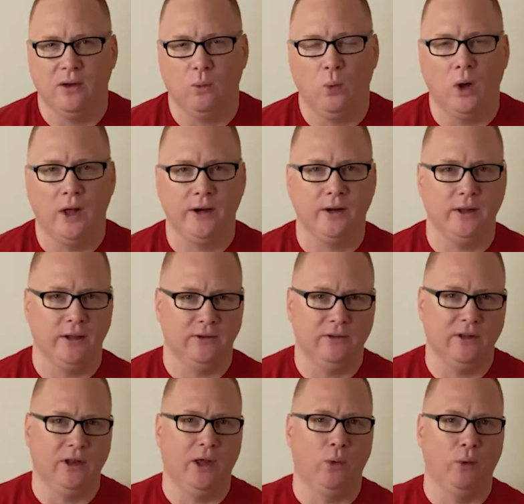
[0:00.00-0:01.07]
One is the
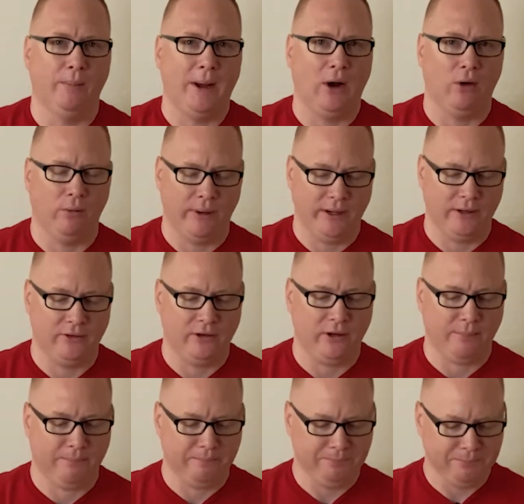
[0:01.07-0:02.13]
lower power rated
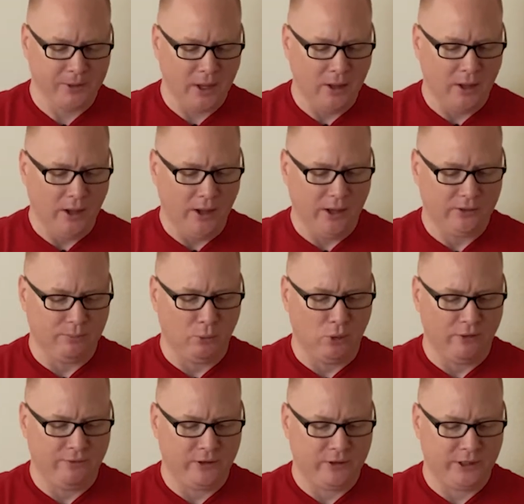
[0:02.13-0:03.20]
chip. It's more
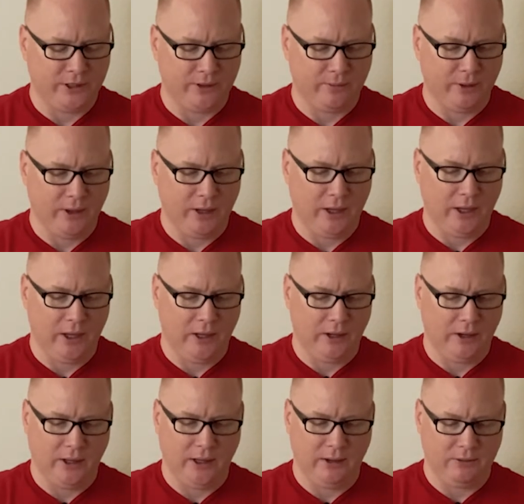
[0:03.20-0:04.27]
efficient and
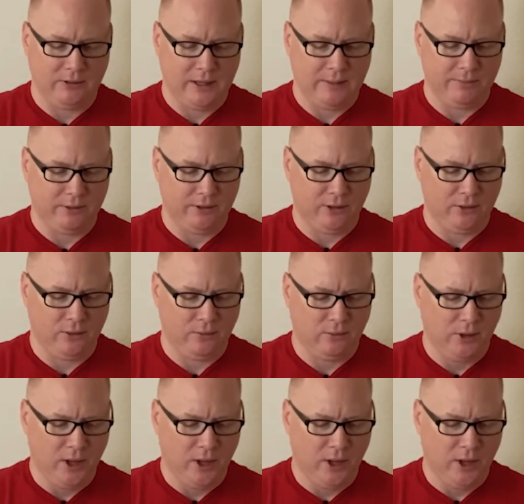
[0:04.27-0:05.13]
it seems to